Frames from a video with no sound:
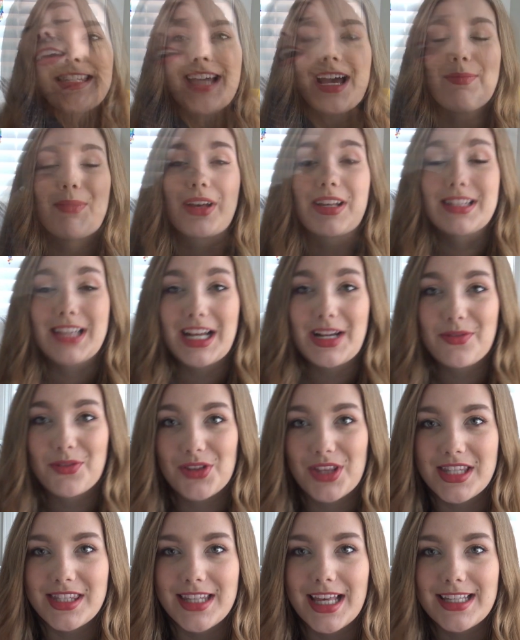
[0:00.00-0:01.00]
I'm excited
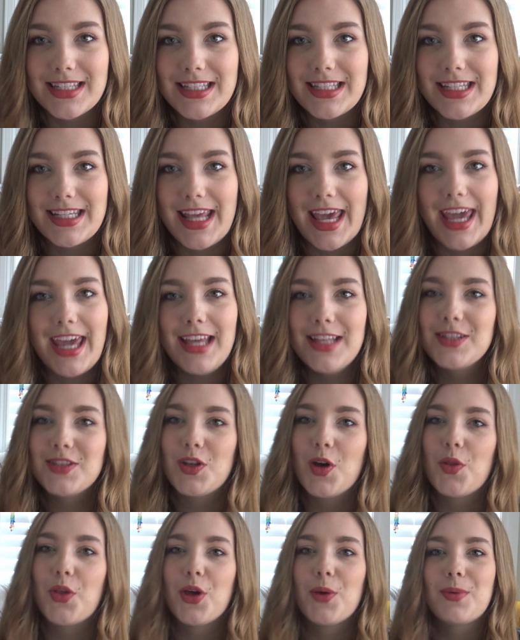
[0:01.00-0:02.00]
for this lesson today,
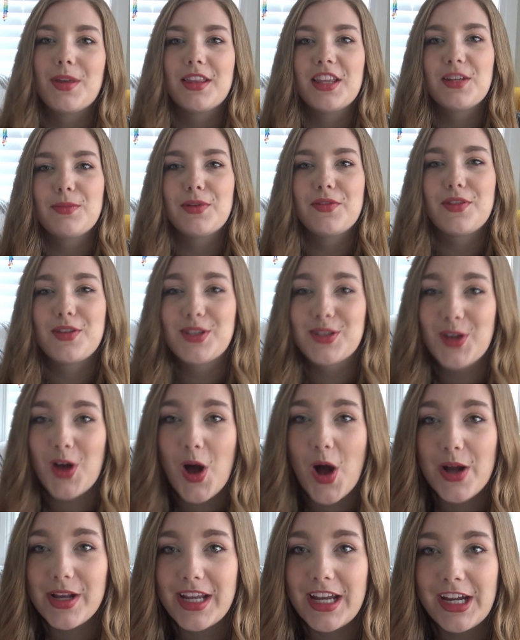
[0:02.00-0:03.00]
so there'll be a little bit of a
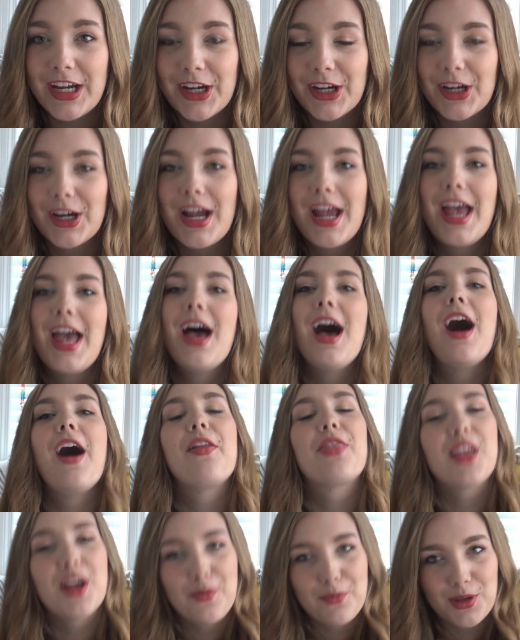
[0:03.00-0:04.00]
song here,
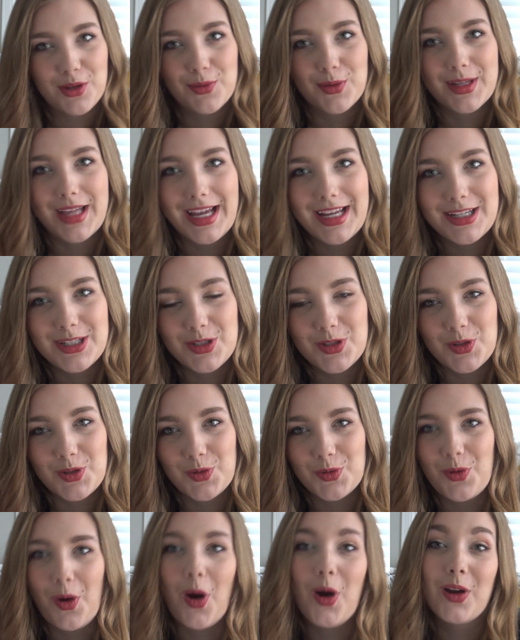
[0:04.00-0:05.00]
and then we'll get
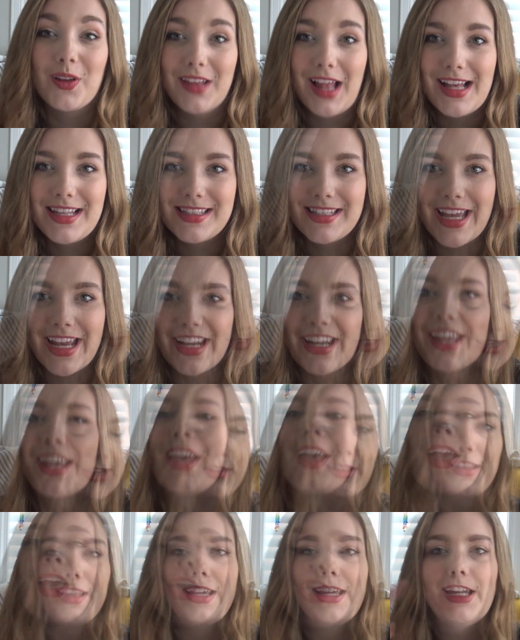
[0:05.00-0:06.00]
into our lesson.
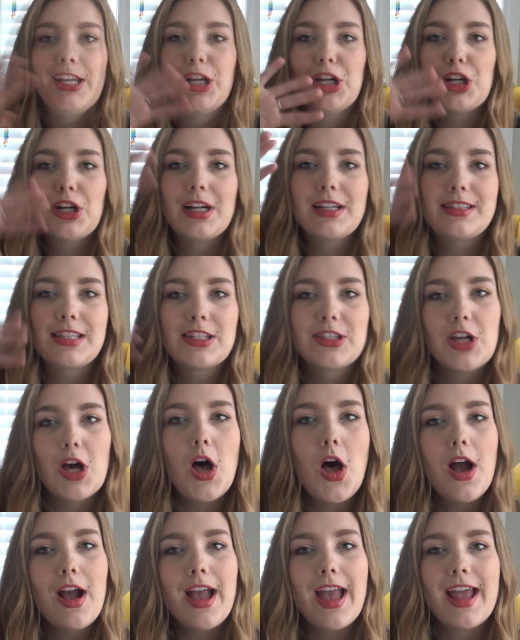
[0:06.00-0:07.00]
Here is the
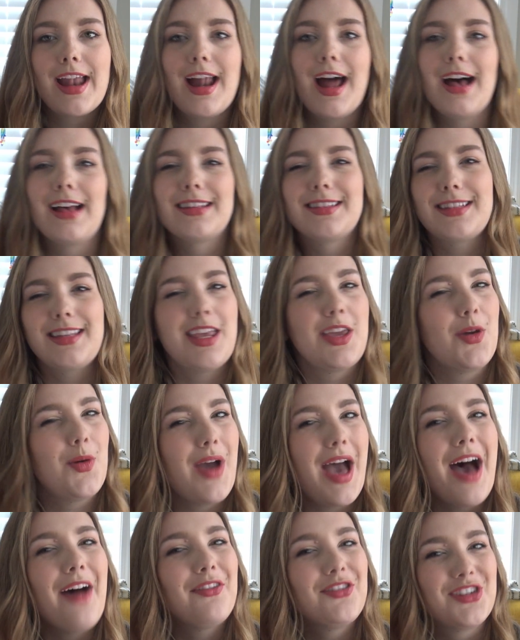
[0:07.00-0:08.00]
song, and I'll see you
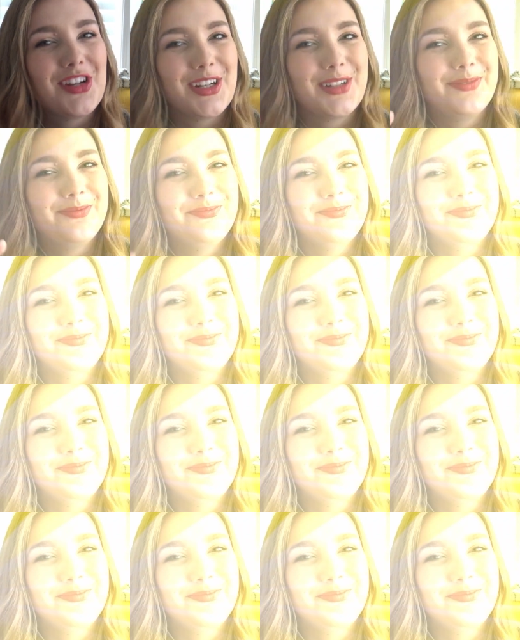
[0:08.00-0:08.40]
after.